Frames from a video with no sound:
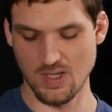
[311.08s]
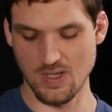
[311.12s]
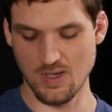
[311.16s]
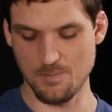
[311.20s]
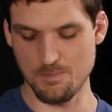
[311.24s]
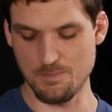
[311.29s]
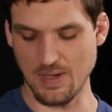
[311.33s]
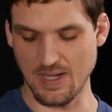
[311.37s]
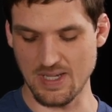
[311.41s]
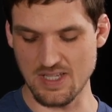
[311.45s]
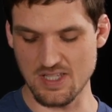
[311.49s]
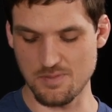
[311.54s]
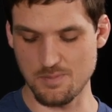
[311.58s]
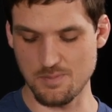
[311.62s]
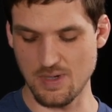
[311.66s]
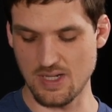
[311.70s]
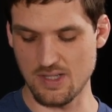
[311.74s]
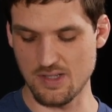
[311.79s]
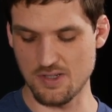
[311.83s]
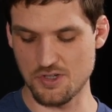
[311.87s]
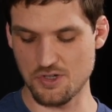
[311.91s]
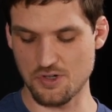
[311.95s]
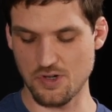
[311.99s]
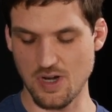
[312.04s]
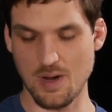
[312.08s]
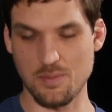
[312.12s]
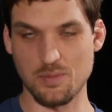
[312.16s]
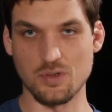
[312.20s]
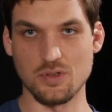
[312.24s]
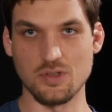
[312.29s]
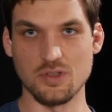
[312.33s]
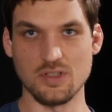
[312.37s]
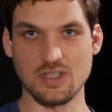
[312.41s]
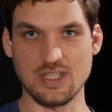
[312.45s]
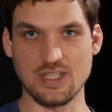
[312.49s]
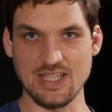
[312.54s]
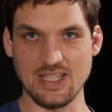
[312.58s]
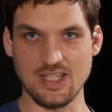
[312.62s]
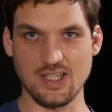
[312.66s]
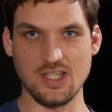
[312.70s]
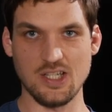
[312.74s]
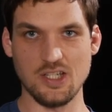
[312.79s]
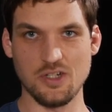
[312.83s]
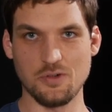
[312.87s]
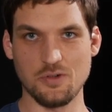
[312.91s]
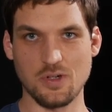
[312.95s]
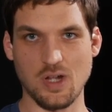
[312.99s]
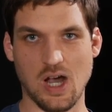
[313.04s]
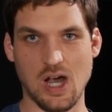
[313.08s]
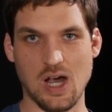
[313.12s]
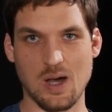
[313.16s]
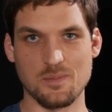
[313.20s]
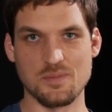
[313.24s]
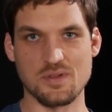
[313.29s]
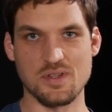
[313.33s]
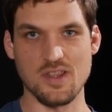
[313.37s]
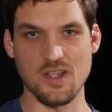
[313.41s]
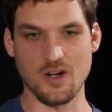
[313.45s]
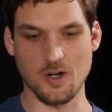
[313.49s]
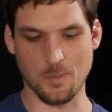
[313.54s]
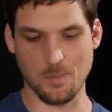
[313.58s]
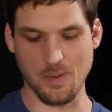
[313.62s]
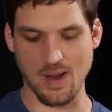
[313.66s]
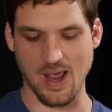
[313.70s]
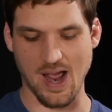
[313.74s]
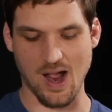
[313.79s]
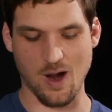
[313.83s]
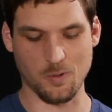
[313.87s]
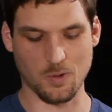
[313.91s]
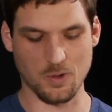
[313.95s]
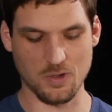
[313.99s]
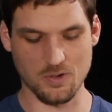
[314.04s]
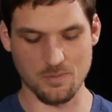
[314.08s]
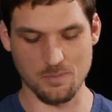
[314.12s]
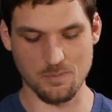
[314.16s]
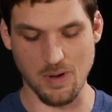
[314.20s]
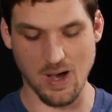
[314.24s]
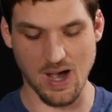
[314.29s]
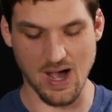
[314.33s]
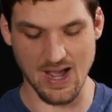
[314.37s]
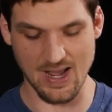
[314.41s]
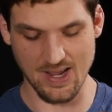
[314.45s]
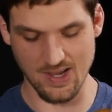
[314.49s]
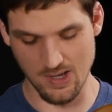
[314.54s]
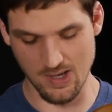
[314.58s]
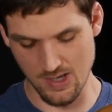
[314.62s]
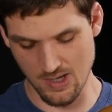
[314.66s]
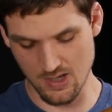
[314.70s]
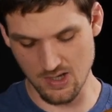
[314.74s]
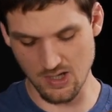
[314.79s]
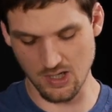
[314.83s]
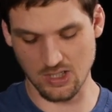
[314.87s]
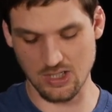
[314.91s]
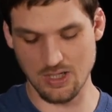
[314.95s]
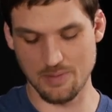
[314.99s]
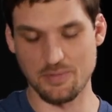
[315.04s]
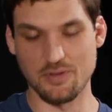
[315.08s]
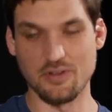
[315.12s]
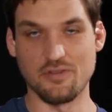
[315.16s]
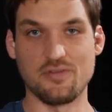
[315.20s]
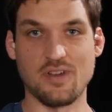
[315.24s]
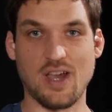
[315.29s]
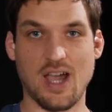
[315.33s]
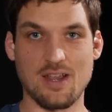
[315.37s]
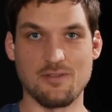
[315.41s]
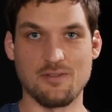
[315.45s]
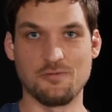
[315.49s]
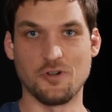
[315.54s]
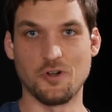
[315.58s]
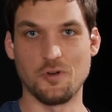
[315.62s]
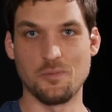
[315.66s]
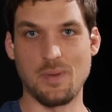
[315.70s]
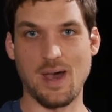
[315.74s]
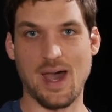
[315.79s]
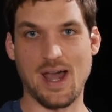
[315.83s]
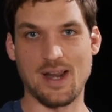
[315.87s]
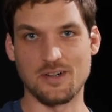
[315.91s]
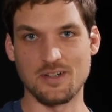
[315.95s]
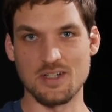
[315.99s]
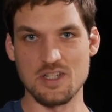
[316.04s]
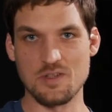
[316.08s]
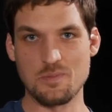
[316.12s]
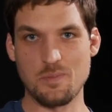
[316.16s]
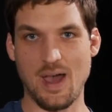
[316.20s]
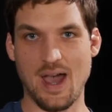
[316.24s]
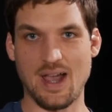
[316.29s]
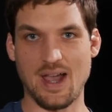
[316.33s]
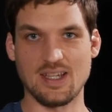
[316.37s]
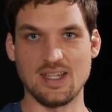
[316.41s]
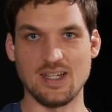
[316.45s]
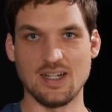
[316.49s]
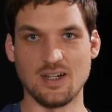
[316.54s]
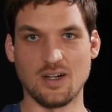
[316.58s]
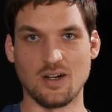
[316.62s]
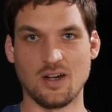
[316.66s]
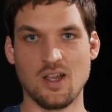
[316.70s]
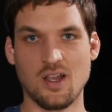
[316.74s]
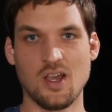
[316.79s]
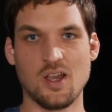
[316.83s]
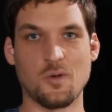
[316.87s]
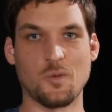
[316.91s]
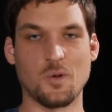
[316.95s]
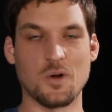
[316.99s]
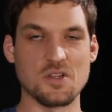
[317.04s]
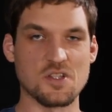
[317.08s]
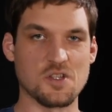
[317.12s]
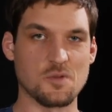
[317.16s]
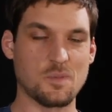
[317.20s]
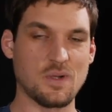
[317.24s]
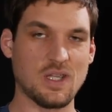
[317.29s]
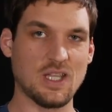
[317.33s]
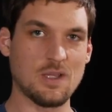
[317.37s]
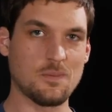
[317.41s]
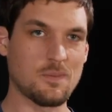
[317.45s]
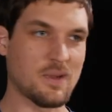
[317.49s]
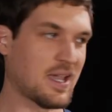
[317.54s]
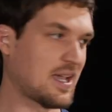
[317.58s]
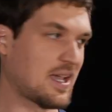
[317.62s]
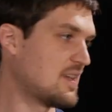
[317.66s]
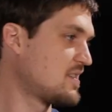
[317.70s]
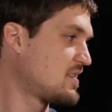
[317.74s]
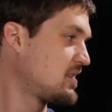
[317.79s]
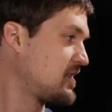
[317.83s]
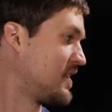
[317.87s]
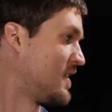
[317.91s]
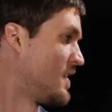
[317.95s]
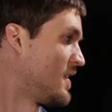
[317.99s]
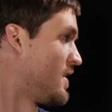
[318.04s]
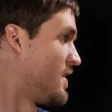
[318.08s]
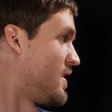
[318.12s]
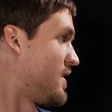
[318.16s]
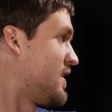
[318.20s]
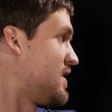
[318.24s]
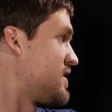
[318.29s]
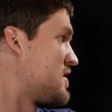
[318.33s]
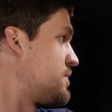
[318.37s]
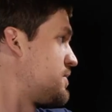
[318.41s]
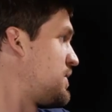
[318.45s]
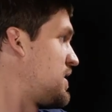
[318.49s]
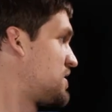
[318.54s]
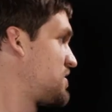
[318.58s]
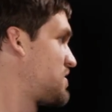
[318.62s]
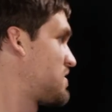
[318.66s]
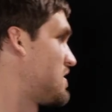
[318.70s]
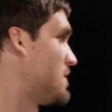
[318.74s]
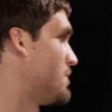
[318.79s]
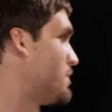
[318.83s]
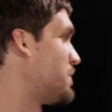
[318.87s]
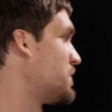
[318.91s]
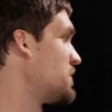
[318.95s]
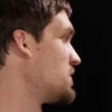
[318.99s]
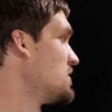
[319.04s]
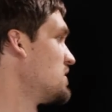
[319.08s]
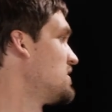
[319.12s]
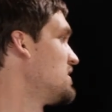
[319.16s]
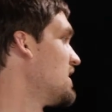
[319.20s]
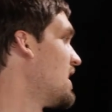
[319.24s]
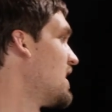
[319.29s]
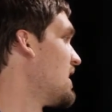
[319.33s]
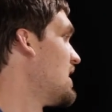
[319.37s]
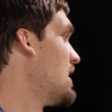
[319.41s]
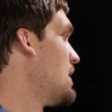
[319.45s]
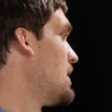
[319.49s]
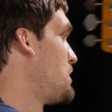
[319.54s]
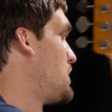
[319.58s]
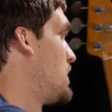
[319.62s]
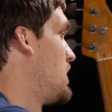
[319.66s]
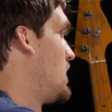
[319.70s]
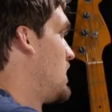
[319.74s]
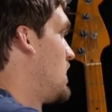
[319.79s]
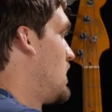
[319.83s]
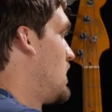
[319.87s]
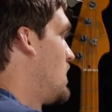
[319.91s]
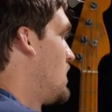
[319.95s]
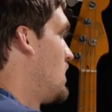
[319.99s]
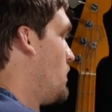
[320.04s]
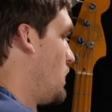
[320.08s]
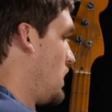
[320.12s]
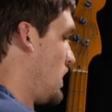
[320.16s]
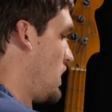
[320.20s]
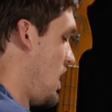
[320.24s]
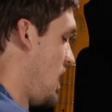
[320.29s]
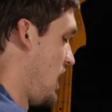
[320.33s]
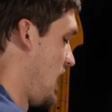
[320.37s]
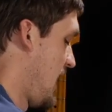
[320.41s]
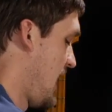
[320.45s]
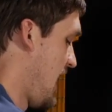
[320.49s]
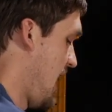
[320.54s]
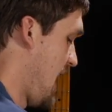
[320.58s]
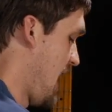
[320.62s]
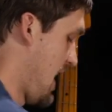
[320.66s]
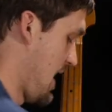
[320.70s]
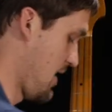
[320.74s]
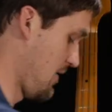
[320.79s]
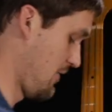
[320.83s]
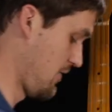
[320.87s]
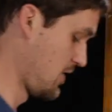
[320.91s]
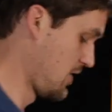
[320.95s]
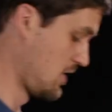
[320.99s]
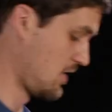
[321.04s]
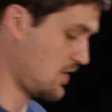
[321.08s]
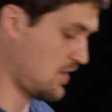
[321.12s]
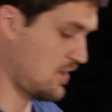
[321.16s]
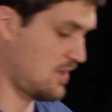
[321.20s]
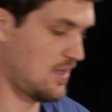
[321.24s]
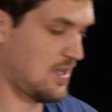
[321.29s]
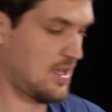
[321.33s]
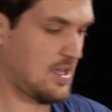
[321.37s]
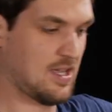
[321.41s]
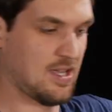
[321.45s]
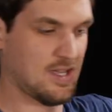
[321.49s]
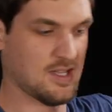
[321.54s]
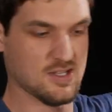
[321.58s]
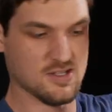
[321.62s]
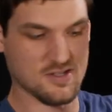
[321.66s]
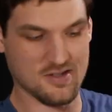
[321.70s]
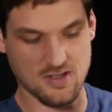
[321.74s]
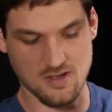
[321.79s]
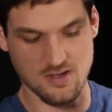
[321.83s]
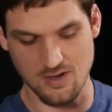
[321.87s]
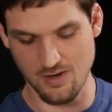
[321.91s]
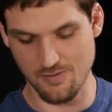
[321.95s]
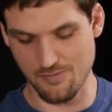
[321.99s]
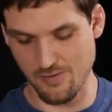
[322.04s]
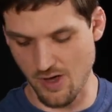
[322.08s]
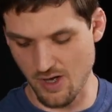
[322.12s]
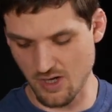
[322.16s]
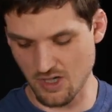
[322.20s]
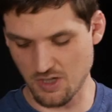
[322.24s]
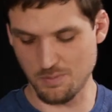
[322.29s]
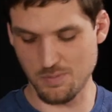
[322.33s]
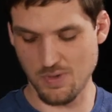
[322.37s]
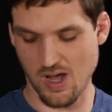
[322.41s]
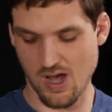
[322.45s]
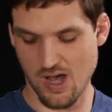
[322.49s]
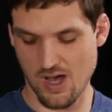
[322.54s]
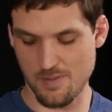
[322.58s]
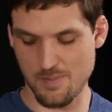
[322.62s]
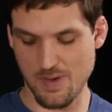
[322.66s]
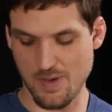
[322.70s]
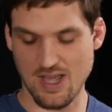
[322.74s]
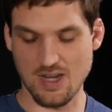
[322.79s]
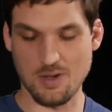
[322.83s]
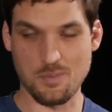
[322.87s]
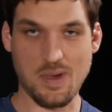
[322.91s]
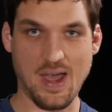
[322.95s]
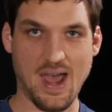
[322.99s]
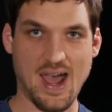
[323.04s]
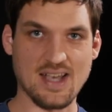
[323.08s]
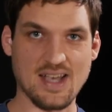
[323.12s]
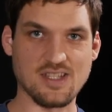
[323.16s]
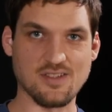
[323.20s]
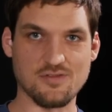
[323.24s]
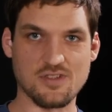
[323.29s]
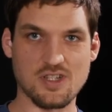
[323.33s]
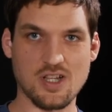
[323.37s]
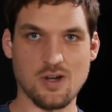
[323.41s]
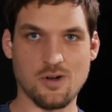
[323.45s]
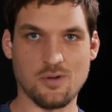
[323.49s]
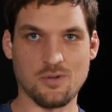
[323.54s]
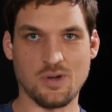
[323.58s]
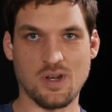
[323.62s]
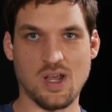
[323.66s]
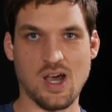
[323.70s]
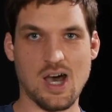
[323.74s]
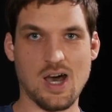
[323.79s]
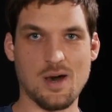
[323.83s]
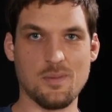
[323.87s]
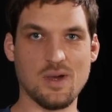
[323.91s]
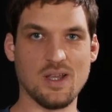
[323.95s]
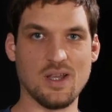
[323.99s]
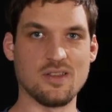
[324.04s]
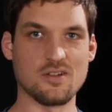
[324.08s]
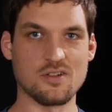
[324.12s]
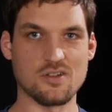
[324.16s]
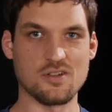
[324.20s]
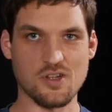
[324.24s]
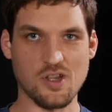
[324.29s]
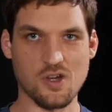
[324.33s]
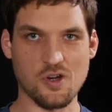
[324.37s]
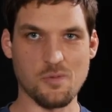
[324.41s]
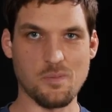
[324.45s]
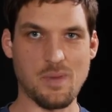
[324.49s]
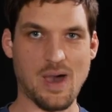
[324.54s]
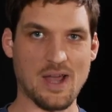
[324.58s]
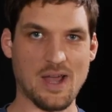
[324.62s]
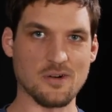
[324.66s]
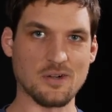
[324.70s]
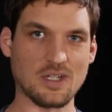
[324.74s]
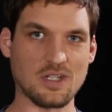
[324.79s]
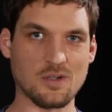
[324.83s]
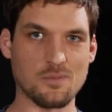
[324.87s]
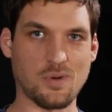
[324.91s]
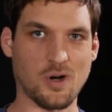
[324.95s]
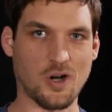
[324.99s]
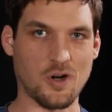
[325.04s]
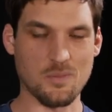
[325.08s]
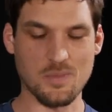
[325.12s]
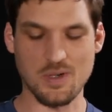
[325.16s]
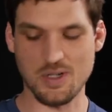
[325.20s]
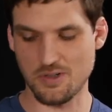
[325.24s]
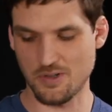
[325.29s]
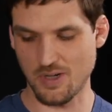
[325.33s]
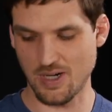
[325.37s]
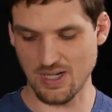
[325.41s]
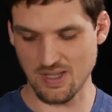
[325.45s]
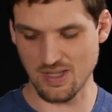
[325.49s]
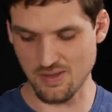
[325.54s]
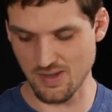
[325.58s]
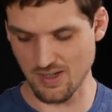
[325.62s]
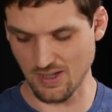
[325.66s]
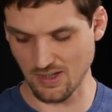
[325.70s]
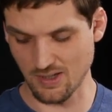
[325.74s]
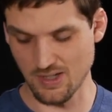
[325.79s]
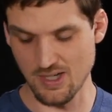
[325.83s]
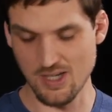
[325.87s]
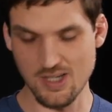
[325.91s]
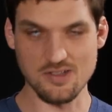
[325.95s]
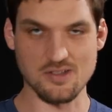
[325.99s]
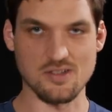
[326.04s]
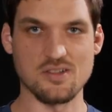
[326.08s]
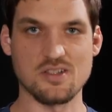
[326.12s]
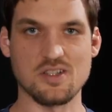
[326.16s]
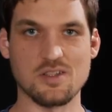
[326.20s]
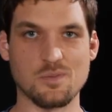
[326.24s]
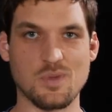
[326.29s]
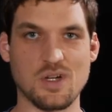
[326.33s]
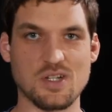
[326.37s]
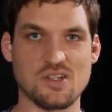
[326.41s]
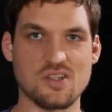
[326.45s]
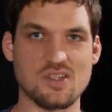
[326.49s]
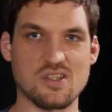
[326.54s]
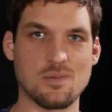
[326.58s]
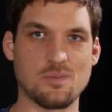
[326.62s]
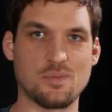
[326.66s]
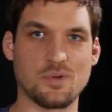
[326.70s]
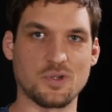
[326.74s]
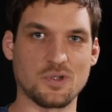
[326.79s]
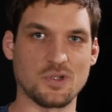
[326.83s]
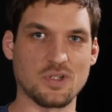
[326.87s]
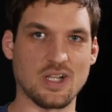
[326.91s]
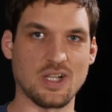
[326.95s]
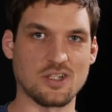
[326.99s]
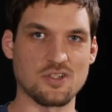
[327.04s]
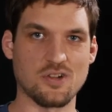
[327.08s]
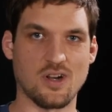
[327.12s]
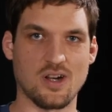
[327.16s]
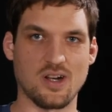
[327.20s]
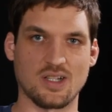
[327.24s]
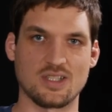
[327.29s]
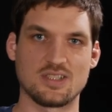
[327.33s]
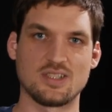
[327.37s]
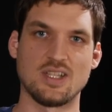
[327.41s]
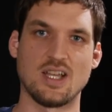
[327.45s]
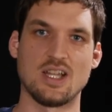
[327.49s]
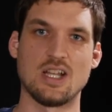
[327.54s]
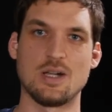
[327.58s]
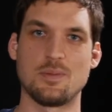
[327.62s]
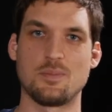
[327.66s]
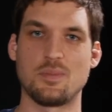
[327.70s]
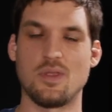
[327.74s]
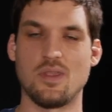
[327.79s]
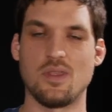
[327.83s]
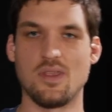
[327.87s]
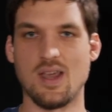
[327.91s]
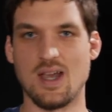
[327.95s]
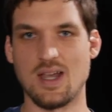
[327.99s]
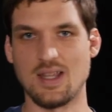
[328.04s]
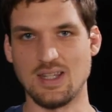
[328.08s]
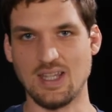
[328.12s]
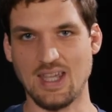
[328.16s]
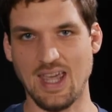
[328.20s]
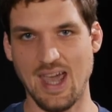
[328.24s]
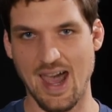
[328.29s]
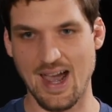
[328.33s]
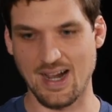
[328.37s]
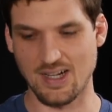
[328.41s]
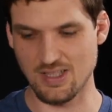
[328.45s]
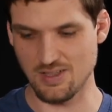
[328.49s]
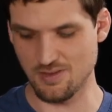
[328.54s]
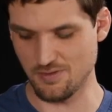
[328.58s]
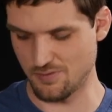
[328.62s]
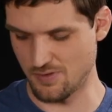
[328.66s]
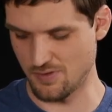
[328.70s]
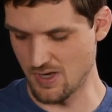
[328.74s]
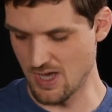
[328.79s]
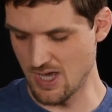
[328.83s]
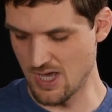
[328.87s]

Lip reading: bass, mid, and treble EQ knobs that are powered by a couple of 9-volt batteries back here. Whereas the P-bass is a much simpler setup where all I have is a volume knob and a passive tone knob, and there's no battery compartment or anything. So this is a much simpler electronic setup than the active